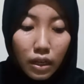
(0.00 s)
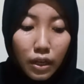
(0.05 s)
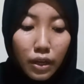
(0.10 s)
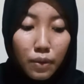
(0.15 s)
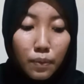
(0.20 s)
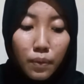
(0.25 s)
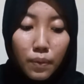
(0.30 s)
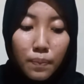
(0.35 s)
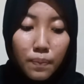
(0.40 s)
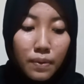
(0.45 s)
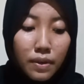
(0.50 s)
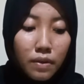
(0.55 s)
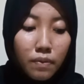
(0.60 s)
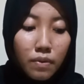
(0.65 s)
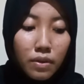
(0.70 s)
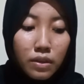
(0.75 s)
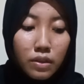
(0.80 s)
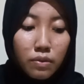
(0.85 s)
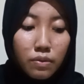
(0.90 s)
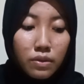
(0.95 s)
It will be
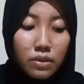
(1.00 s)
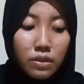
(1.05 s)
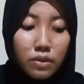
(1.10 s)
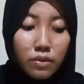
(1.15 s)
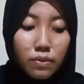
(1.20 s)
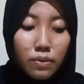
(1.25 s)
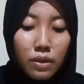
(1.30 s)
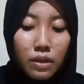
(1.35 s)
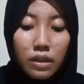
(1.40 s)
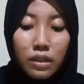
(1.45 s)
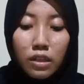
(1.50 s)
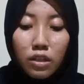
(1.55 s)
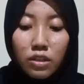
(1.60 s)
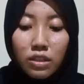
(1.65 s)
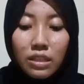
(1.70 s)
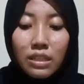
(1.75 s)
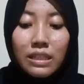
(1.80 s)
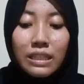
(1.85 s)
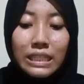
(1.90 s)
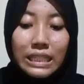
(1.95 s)
reduced to a
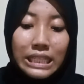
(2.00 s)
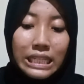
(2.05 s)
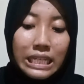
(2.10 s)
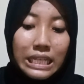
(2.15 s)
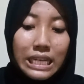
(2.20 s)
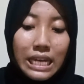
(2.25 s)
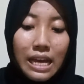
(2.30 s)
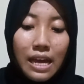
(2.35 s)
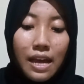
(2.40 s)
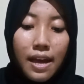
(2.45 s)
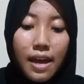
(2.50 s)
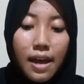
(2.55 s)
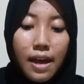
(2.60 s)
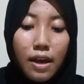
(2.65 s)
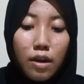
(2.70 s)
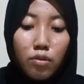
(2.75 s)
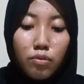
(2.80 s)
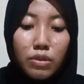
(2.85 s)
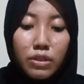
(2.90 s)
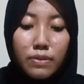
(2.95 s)
glottal T,
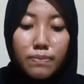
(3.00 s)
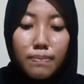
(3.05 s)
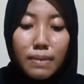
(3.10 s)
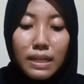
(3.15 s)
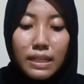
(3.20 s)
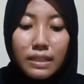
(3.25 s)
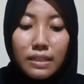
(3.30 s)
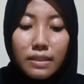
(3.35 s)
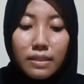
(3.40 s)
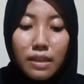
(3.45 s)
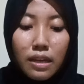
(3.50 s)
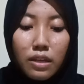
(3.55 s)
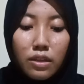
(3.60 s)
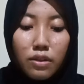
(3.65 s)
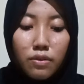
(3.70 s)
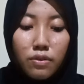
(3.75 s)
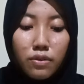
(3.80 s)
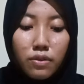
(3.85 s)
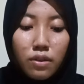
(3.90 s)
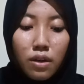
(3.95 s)
which means that
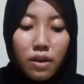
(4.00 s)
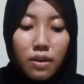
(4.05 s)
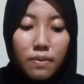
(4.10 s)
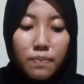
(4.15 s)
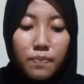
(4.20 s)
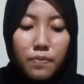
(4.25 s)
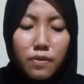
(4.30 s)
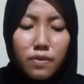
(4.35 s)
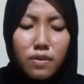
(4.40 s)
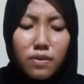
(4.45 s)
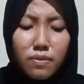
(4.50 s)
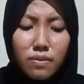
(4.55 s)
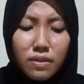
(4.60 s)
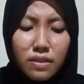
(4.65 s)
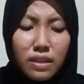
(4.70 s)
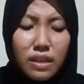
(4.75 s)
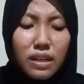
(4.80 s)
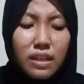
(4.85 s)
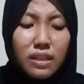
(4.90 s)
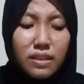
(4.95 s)
you start
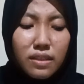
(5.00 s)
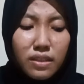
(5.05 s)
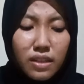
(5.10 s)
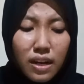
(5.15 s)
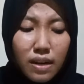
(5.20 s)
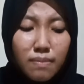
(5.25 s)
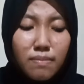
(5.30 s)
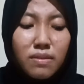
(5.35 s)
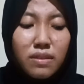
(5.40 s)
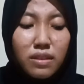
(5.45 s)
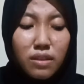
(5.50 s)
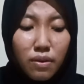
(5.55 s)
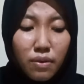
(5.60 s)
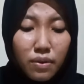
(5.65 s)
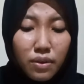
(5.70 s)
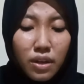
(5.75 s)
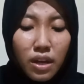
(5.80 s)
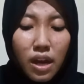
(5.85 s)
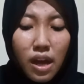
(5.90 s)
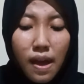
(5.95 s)
pronouncing a term
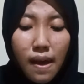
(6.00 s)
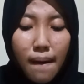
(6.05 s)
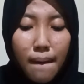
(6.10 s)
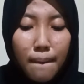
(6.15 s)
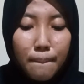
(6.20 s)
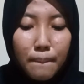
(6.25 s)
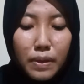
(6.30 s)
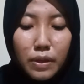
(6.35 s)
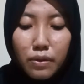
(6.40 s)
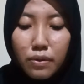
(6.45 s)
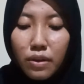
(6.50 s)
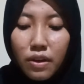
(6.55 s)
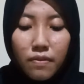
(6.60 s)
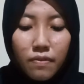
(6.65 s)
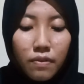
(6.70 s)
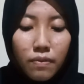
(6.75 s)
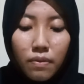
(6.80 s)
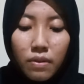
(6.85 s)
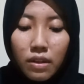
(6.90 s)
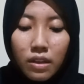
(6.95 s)
sound, but you
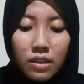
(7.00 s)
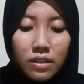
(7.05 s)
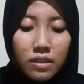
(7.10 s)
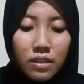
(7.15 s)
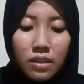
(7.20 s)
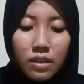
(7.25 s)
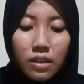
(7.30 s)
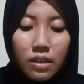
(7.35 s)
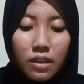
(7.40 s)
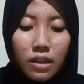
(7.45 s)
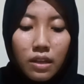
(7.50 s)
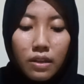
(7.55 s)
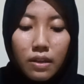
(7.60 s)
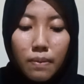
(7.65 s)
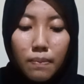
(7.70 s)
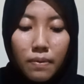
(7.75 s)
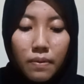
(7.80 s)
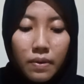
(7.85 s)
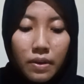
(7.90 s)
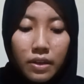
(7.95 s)
never realize it in
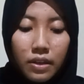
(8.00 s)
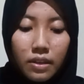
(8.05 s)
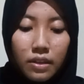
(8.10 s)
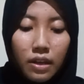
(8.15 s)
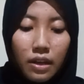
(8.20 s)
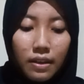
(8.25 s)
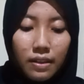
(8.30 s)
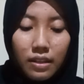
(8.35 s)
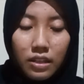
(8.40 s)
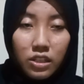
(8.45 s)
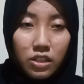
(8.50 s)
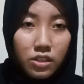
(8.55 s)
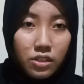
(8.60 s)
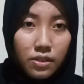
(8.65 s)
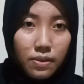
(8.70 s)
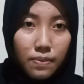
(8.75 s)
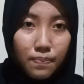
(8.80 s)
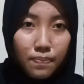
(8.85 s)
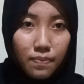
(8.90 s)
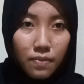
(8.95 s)
American
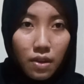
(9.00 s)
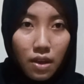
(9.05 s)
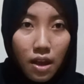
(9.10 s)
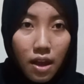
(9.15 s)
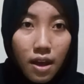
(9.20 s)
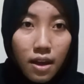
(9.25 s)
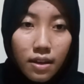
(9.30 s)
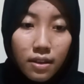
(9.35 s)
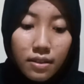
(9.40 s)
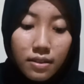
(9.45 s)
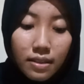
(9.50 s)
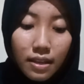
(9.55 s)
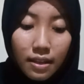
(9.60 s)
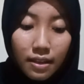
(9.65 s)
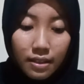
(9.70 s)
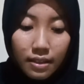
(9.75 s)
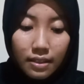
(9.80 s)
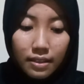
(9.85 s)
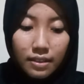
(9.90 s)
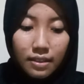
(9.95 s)
English.
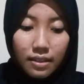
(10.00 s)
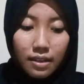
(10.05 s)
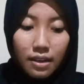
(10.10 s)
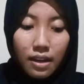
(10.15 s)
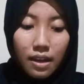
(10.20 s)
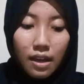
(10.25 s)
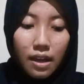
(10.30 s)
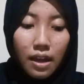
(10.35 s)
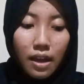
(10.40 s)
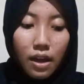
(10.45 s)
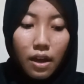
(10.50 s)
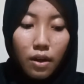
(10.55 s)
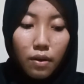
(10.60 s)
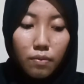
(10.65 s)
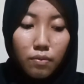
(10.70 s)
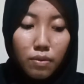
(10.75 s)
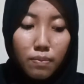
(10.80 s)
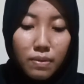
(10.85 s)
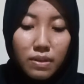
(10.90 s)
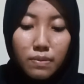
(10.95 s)
Second,
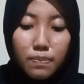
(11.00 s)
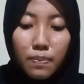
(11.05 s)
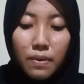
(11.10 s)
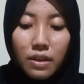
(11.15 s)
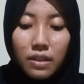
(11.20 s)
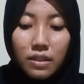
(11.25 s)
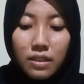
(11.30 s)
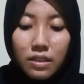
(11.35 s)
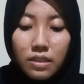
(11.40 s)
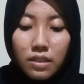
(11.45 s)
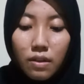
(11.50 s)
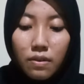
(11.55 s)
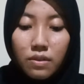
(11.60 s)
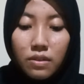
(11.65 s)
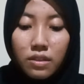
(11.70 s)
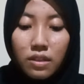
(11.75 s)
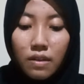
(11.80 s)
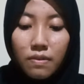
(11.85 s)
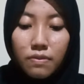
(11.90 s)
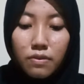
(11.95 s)
we must practice
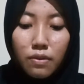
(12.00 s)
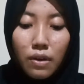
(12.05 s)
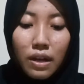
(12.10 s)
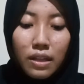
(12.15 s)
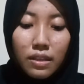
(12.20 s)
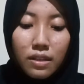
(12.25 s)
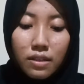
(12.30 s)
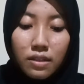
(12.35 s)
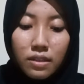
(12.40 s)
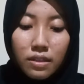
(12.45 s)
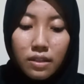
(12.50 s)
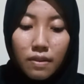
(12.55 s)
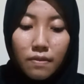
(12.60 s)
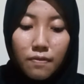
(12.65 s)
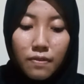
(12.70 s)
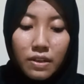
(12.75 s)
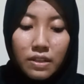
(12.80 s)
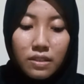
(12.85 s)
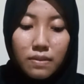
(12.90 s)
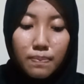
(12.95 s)
ourselves to understand
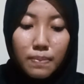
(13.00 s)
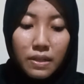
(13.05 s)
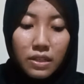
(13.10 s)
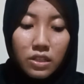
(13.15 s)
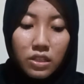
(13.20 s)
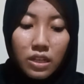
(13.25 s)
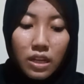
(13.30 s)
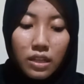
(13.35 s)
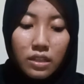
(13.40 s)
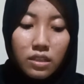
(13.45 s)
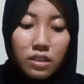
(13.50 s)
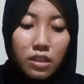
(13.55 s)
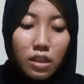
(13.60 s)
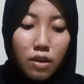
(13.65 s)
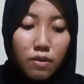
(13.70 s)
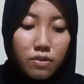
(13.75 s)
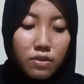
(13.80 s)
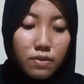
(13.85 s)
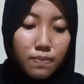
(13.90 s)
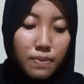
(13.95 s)
fast speech and
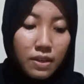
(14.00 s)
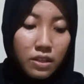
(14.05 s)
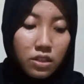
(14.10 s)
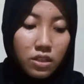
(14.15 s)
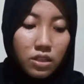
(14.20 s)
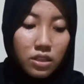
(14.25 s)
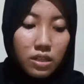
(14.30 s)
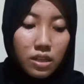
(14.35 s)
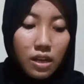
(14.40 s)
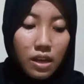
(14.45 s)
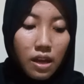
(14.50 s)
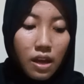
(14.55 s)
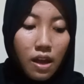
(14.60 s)
slow speech.